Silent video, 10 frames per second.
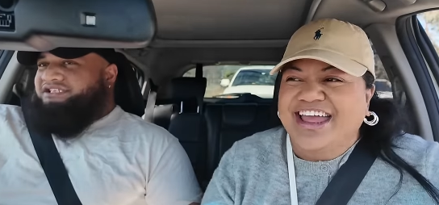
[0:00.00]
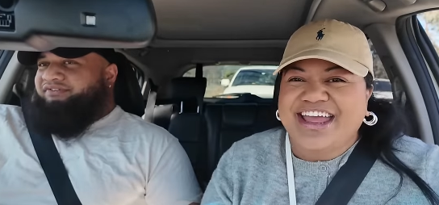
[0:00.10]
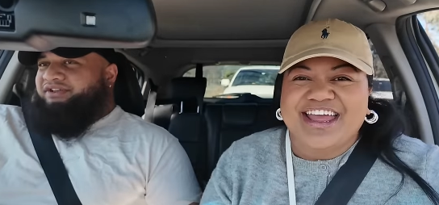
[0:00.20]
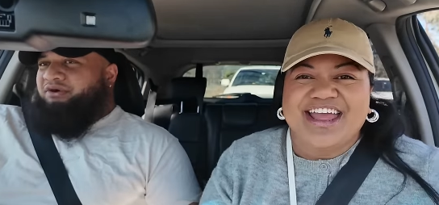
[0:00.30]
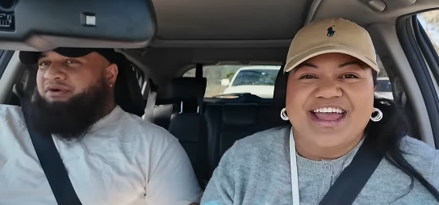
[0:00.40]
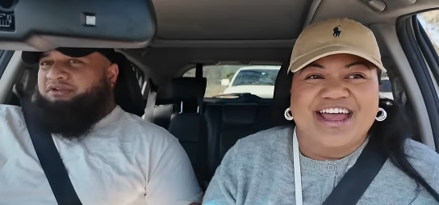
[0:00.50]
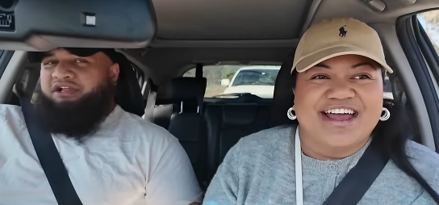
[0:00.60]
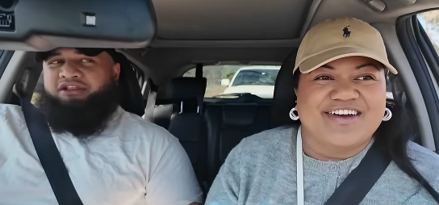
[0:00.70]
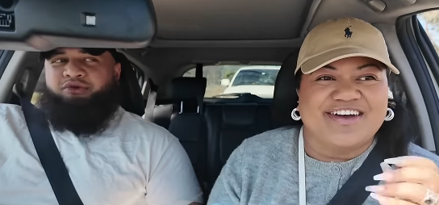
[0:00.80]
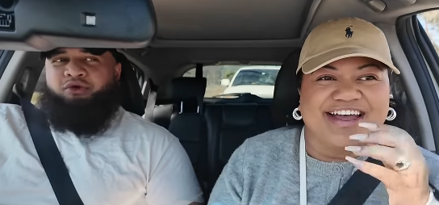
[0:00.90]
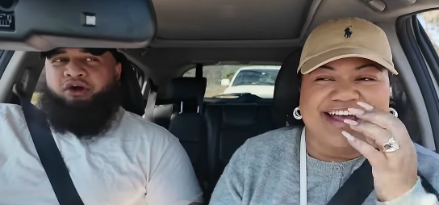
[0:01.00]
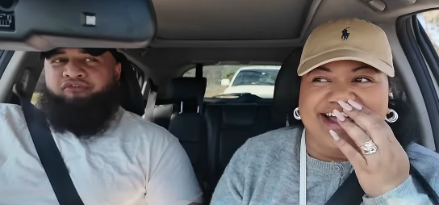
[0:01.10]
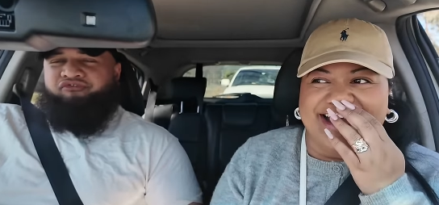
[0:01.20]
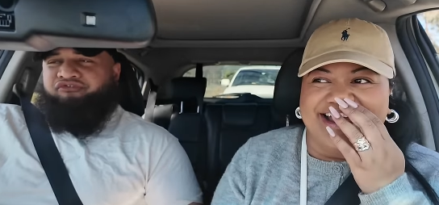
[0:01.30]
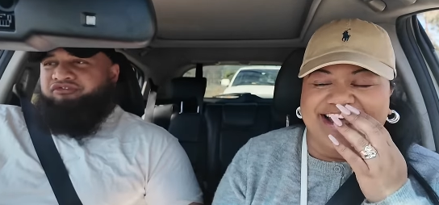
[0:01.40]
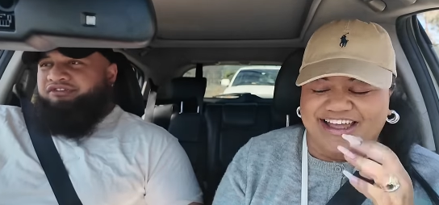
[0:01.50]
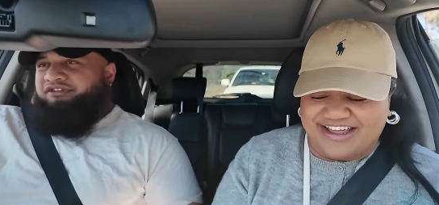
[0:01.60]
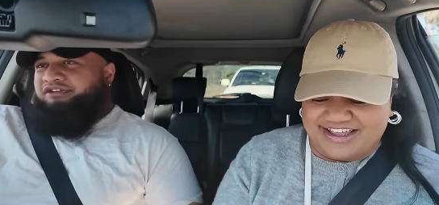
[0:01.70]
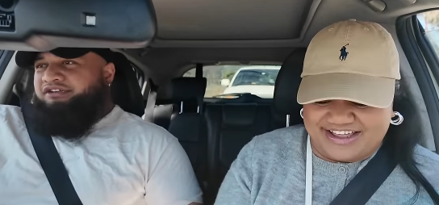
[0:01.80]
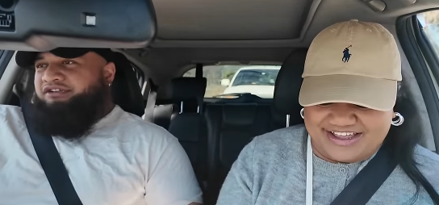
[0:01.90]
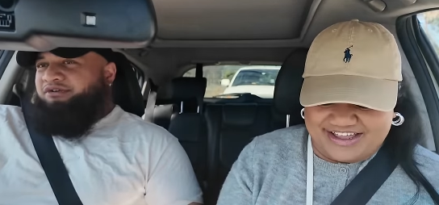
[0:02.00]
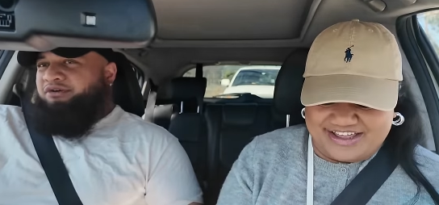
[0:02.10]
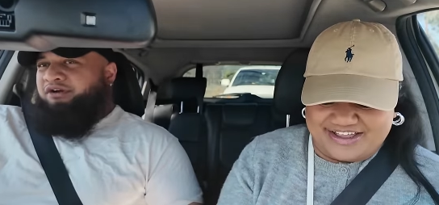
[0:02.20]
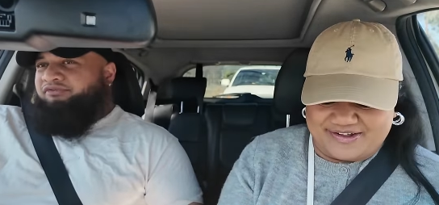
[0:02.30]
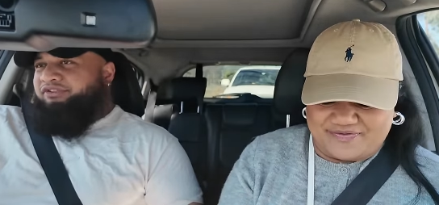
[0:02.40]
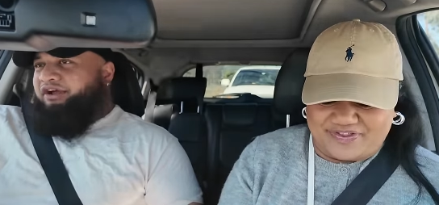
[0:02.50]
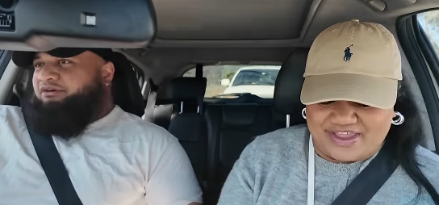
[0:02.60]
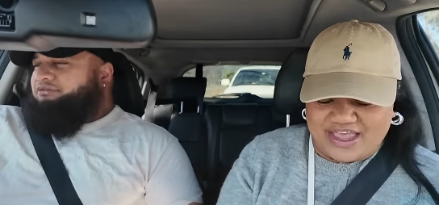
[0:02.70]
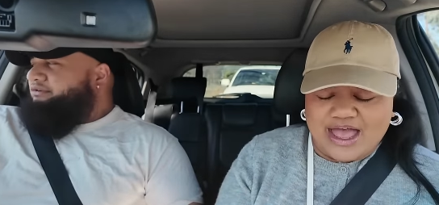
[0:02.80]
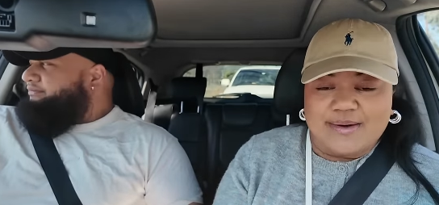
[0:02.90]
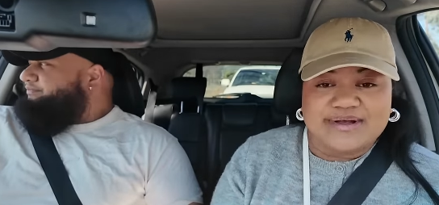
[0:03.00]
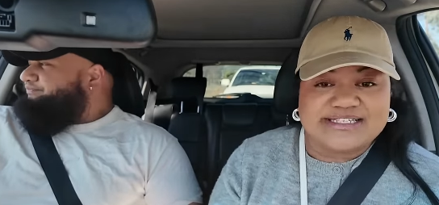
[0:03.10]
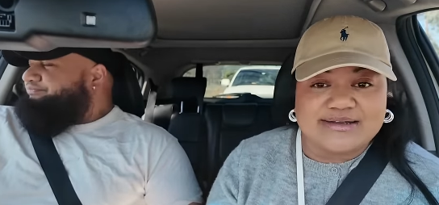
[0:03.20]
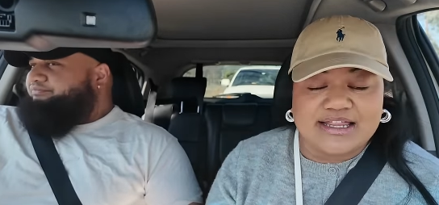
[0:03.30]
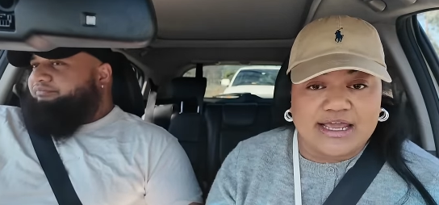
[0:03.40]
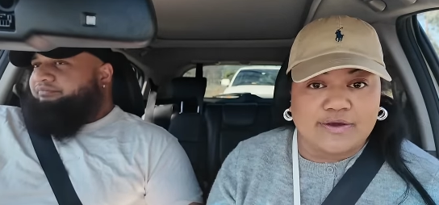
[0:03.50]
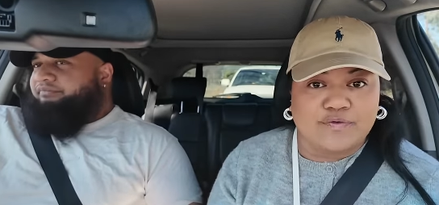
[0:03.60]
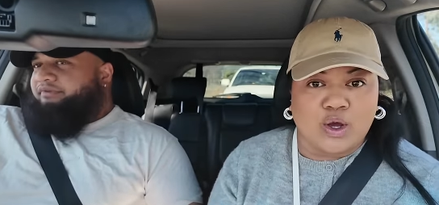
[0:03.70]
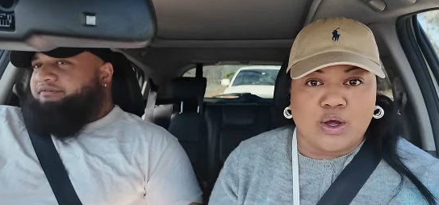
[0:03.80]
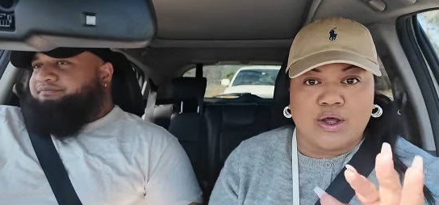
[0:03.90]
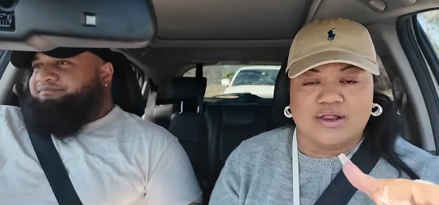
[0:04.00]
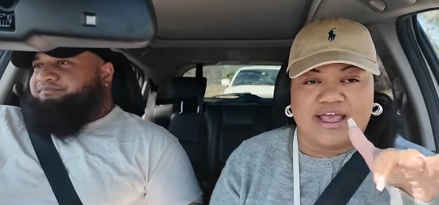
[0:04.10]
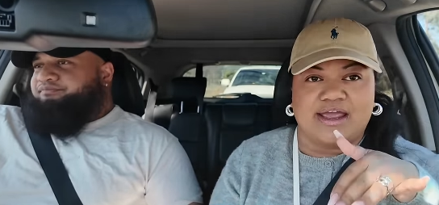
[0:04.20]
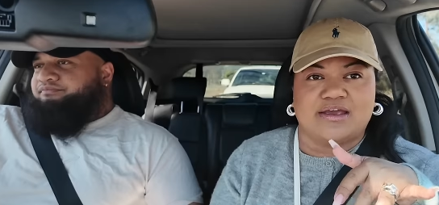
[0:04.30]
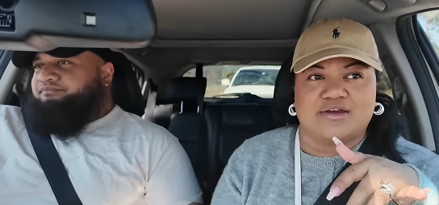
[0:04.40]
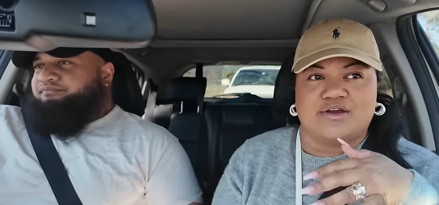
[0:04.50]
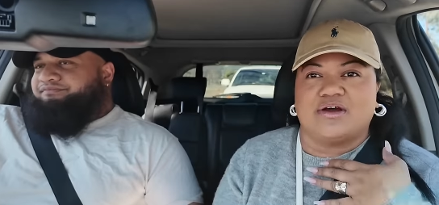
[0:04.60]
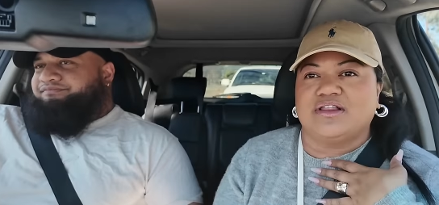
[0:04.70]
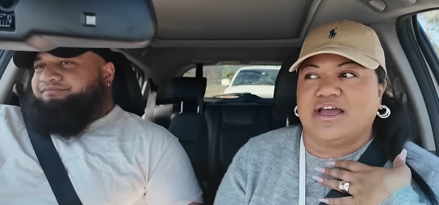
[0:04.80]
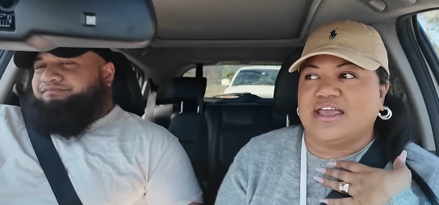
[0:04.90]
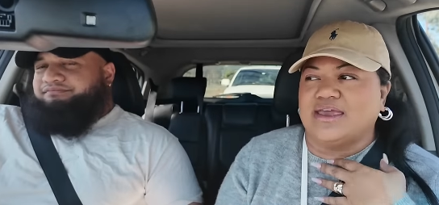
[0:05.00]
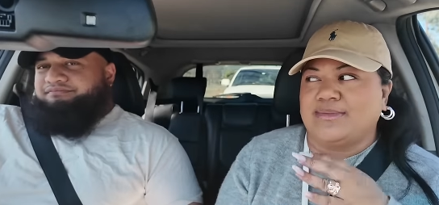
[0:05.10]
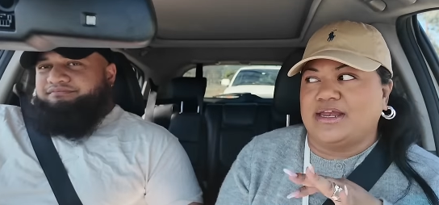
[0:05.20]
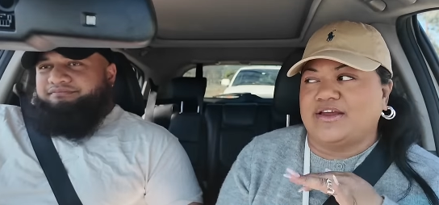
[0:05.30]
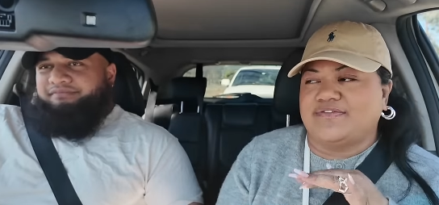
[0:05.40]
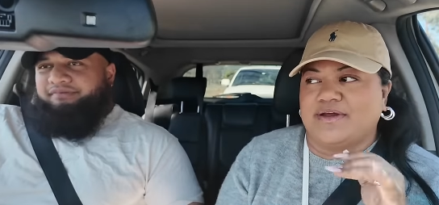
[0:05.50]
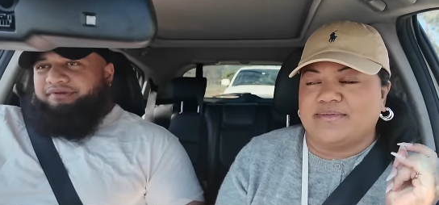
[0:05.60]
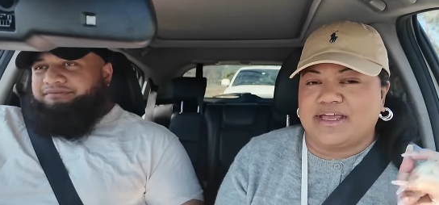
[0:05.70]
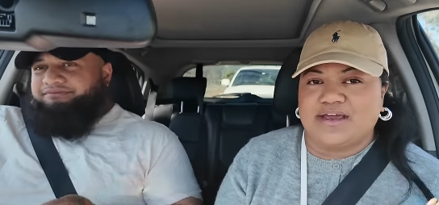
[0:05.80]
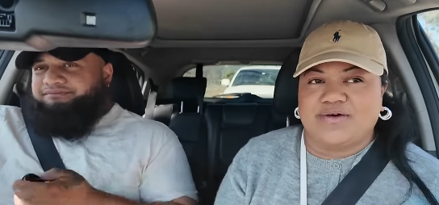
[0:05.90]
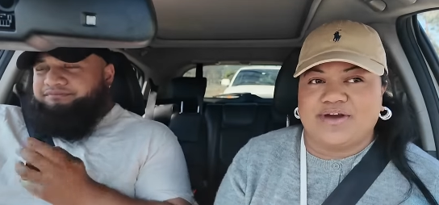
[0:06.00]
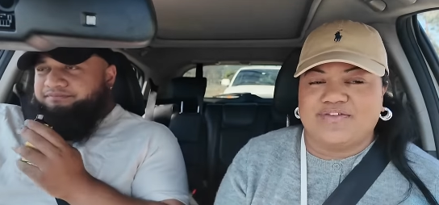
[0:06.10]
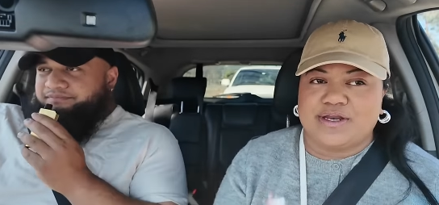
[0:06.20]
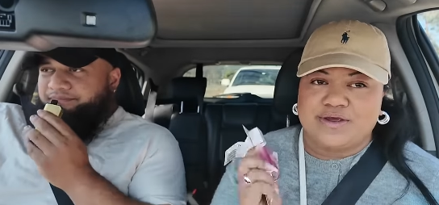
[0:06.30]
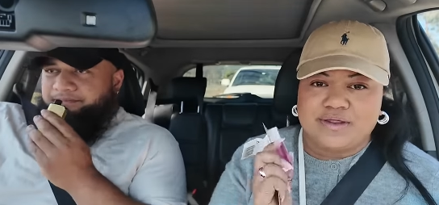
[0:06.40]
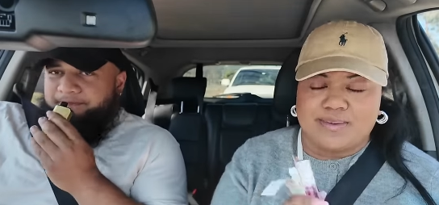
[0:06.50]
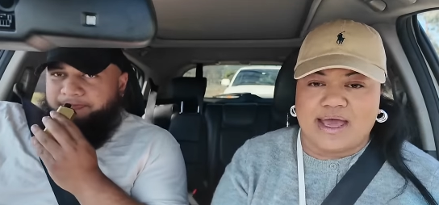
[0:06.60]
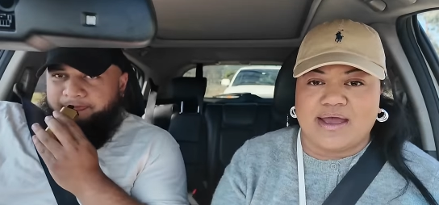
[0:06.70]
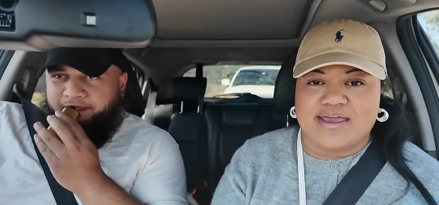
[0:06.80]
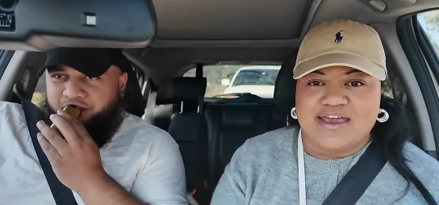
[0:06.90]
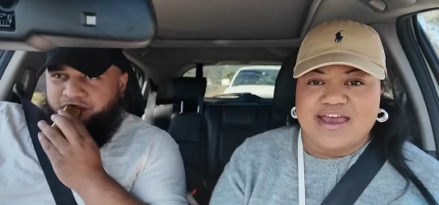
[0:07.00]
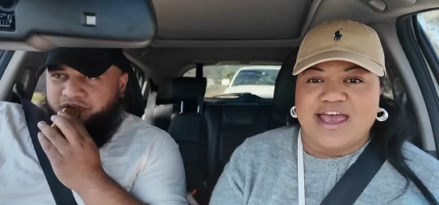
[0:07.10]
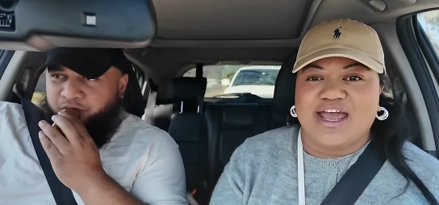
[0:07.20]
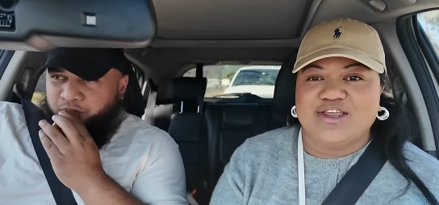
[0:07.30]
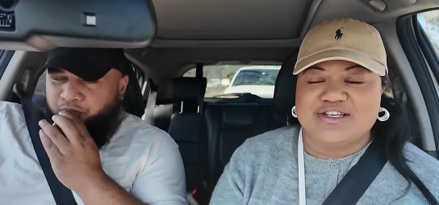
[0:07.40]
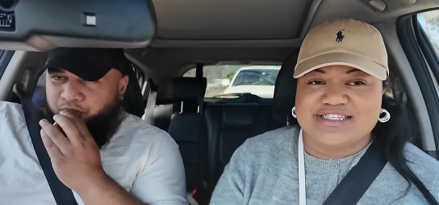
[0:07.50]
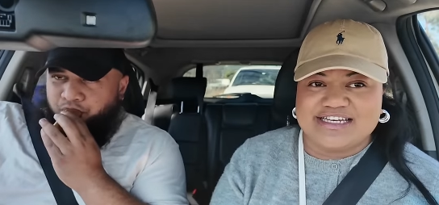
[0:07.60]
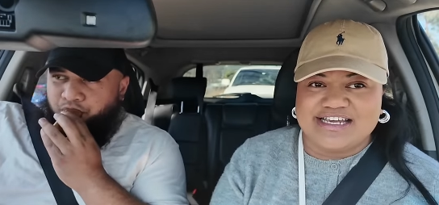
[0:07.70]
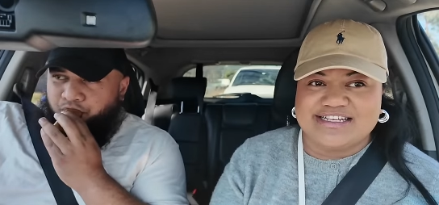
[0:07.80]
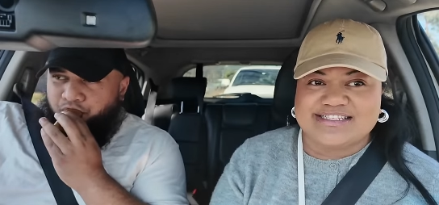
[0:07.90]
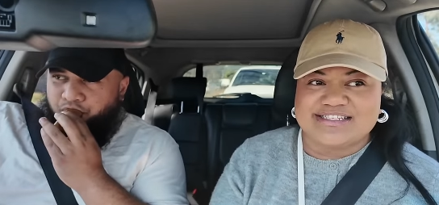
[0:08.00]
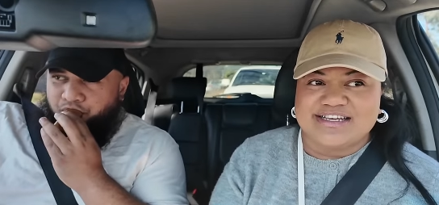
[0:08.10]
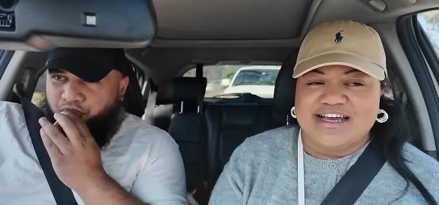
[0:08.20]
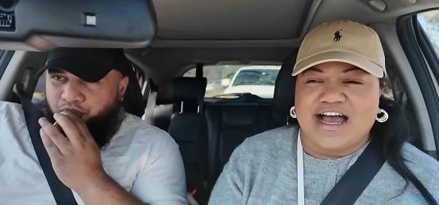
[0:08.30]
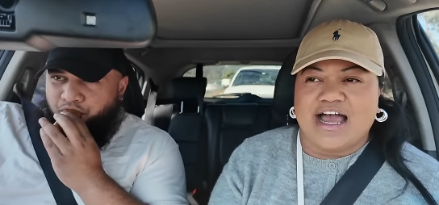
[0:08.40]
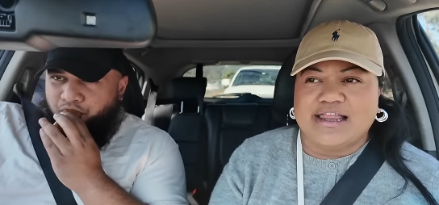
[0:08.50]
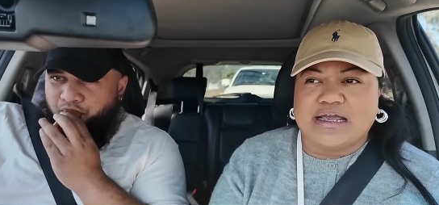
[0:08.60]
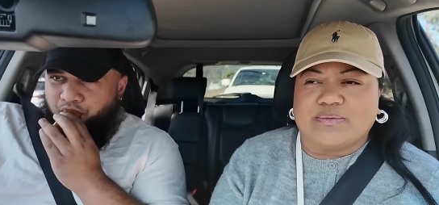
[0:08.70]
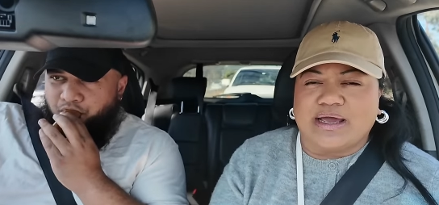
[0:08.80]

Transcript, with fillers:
Speaker 1: kids even know it. Like little cough, ah. little cough down.
Speaker 2: But some like if you're like not like immediate family or whatever, and you're in the back and you sneeze, I like